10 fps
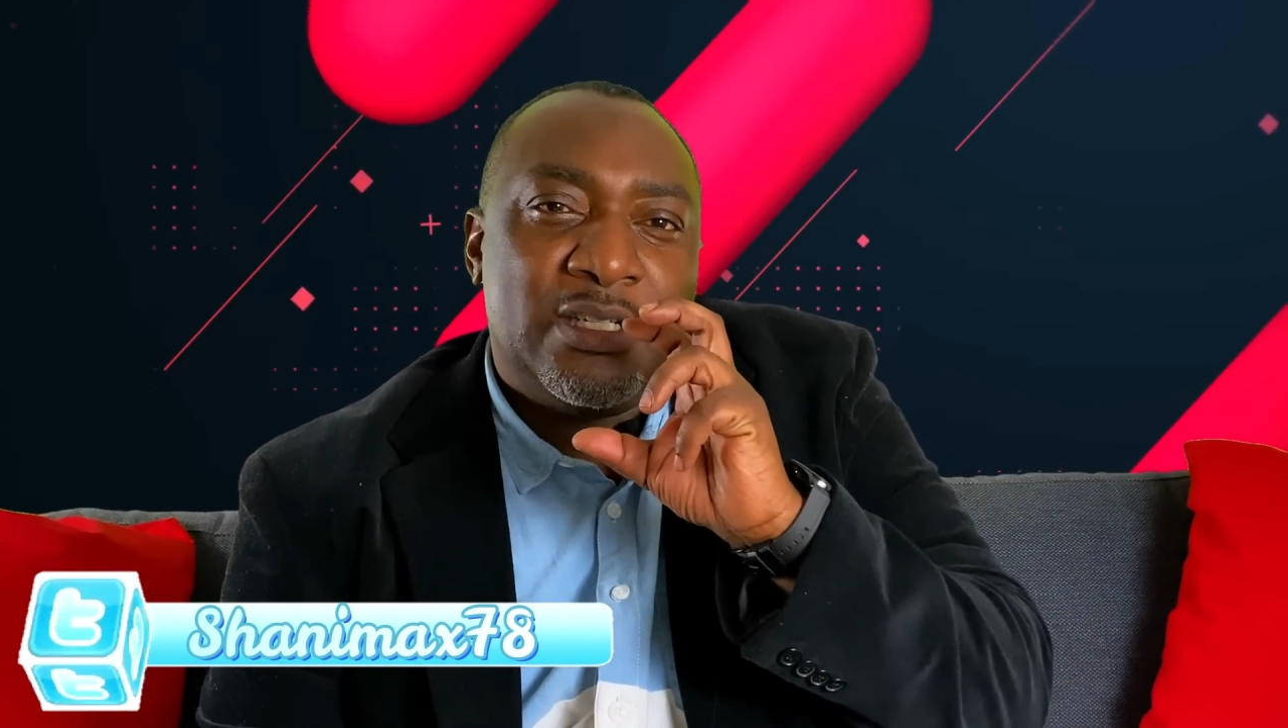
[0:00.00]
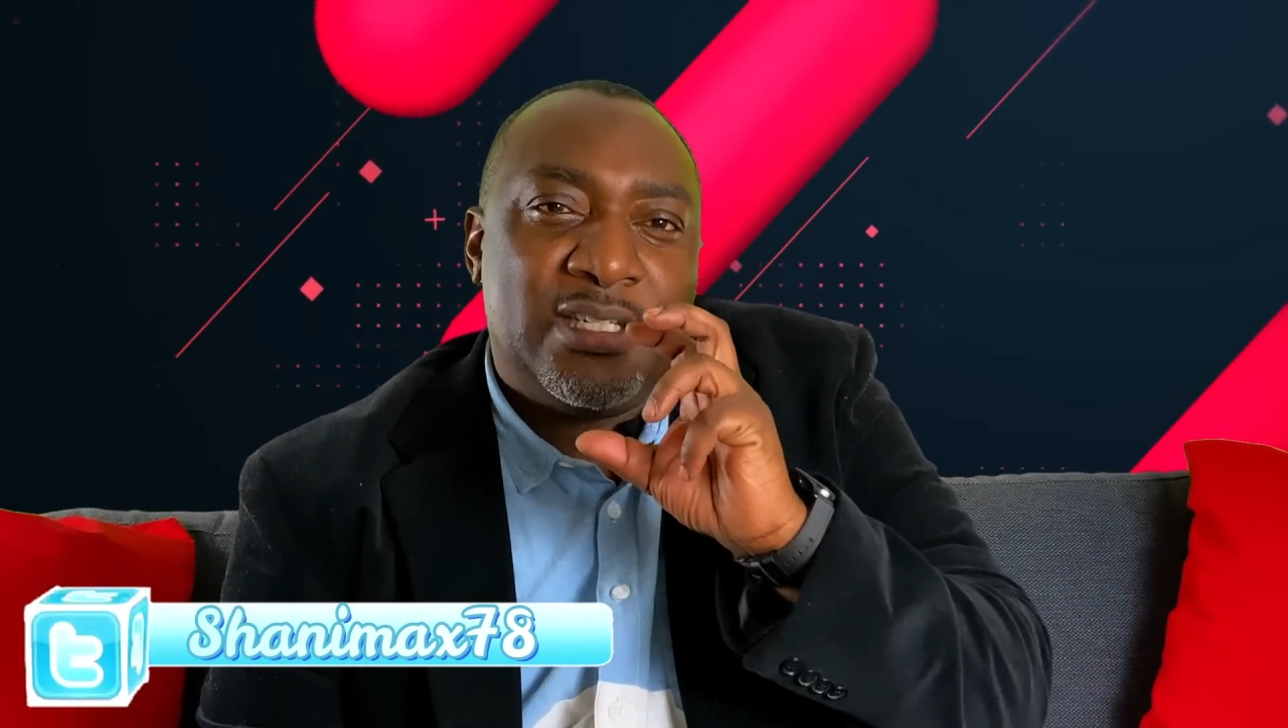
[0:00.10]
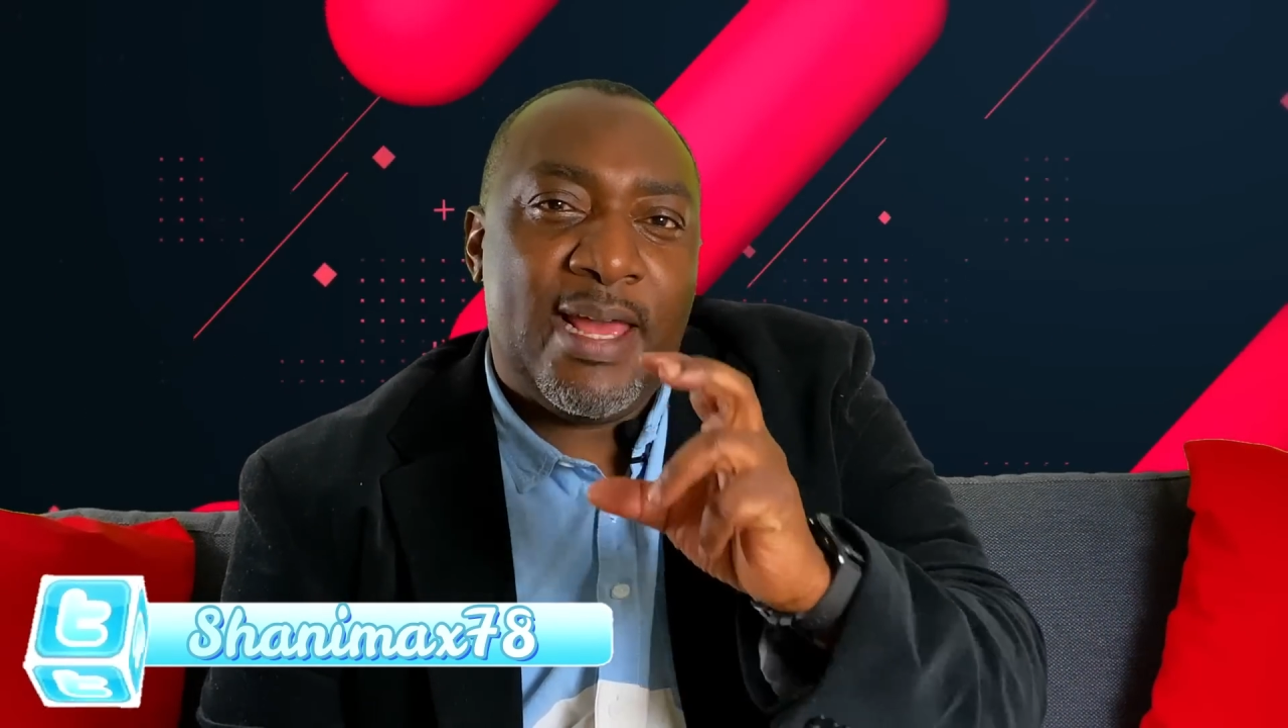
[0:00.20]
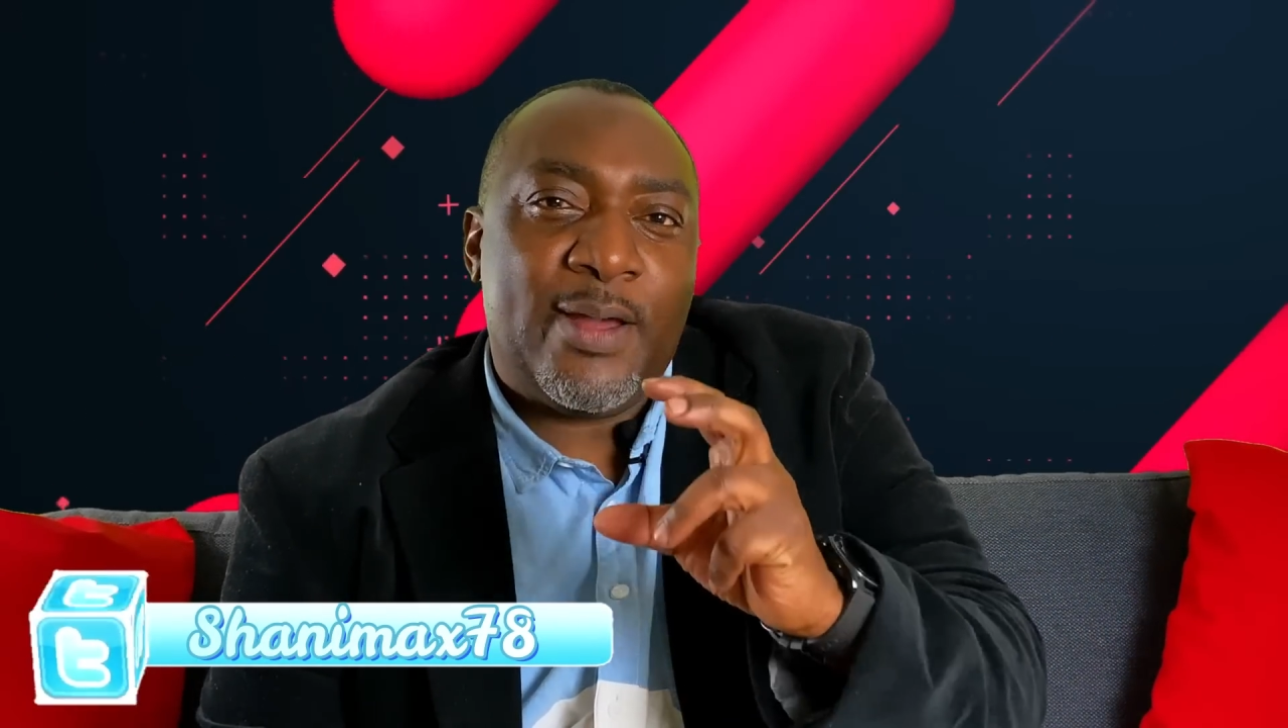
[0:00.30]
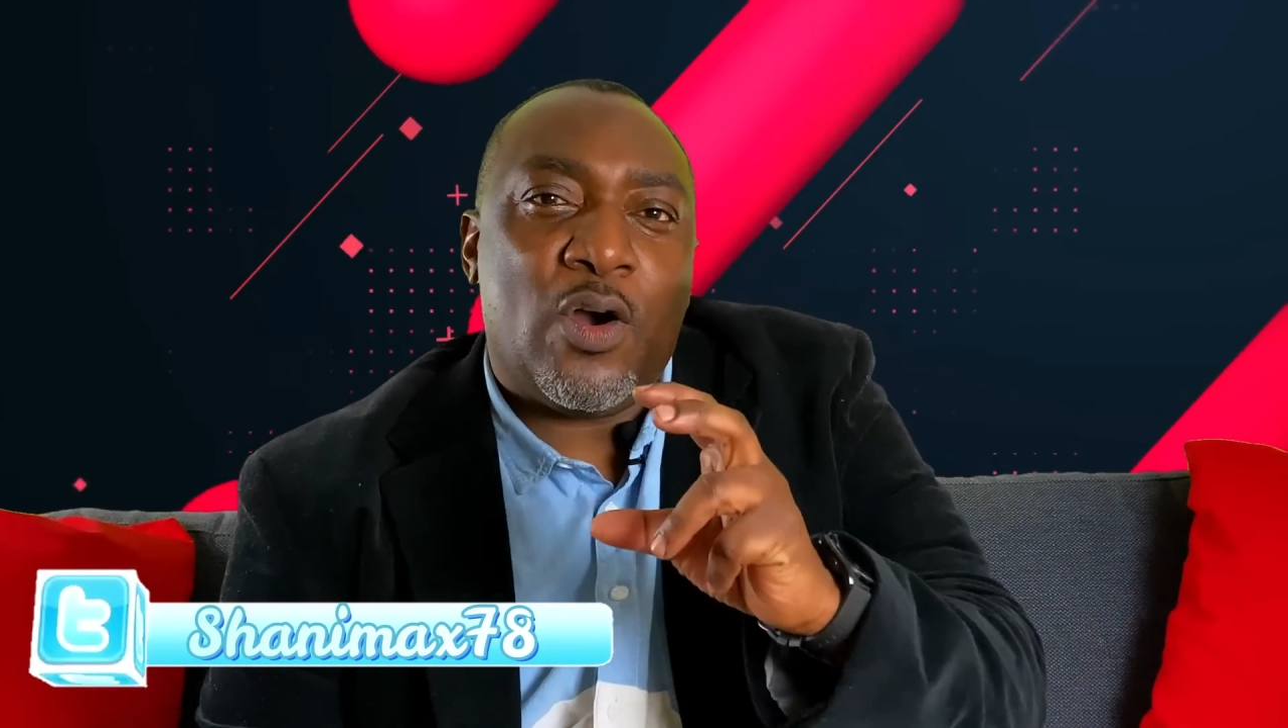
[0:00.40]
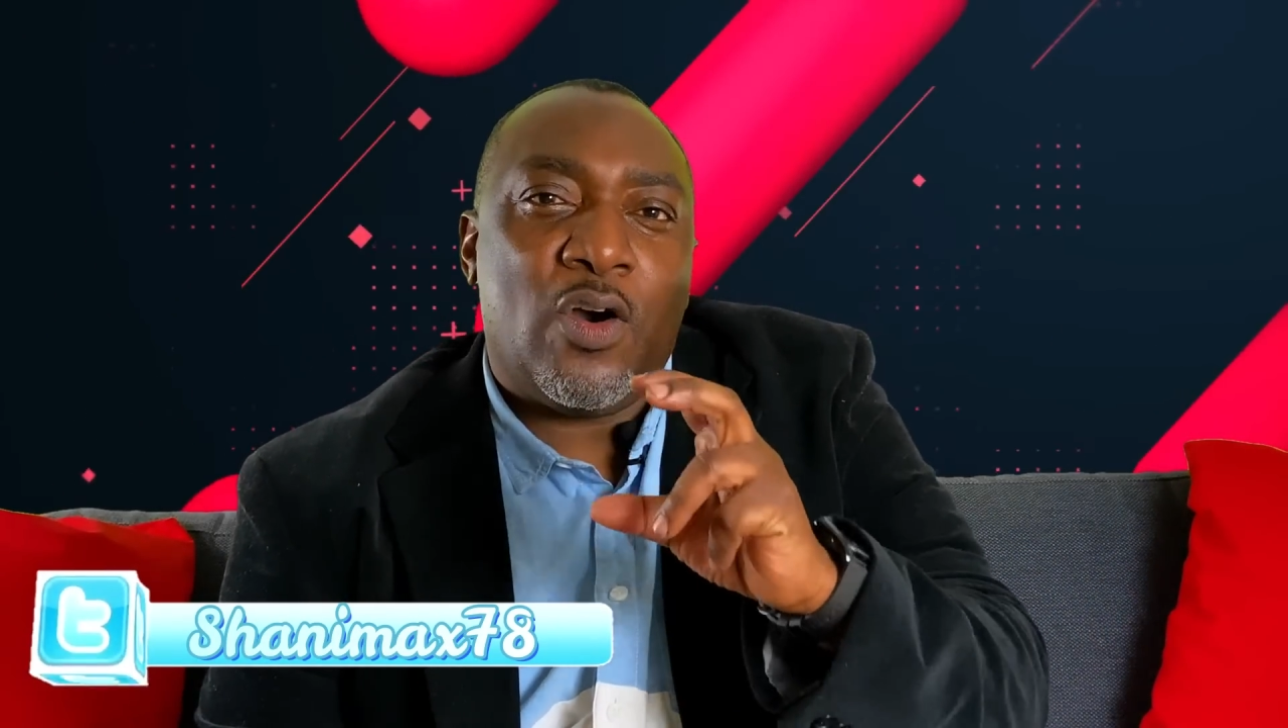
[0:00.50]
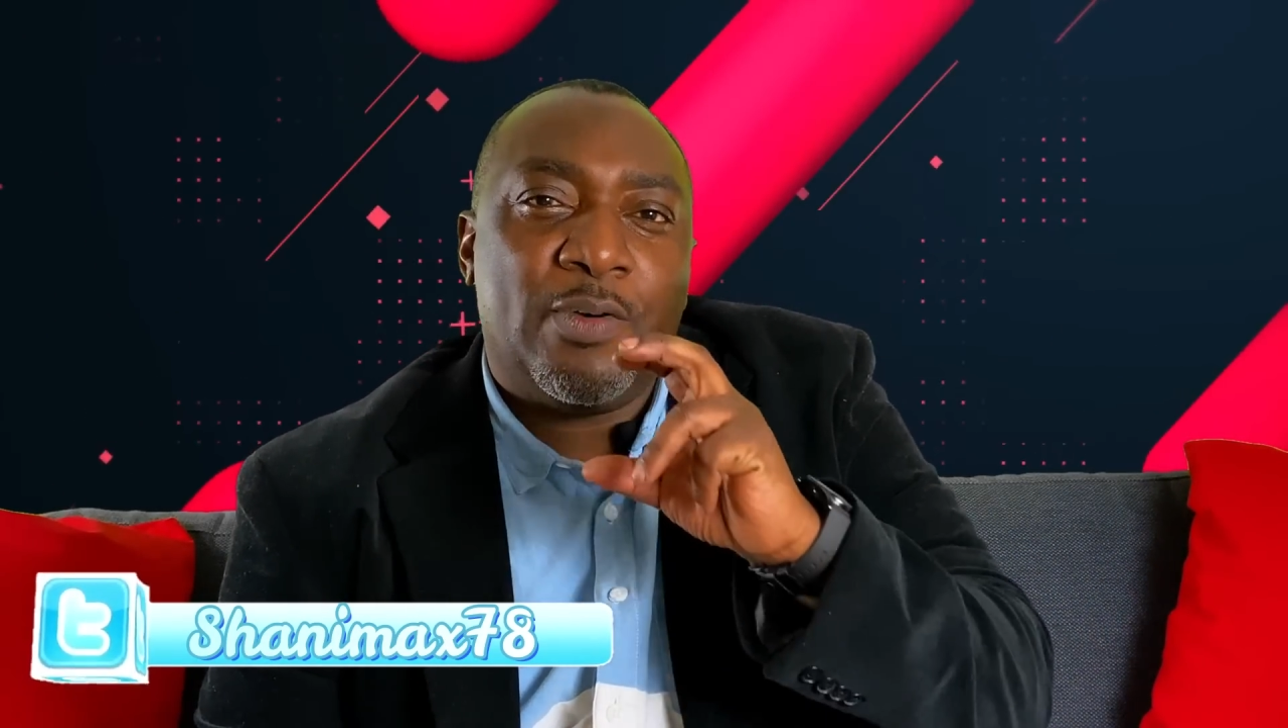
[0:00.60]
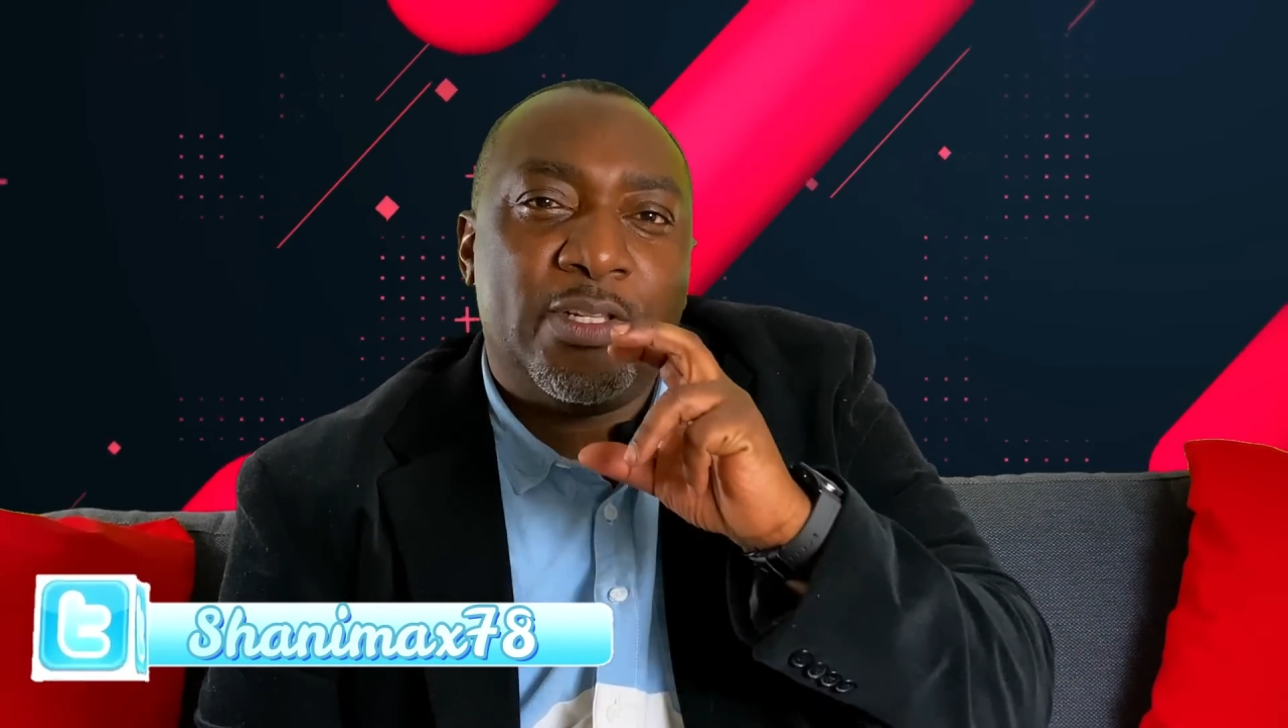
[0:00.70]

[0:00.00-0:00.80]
take over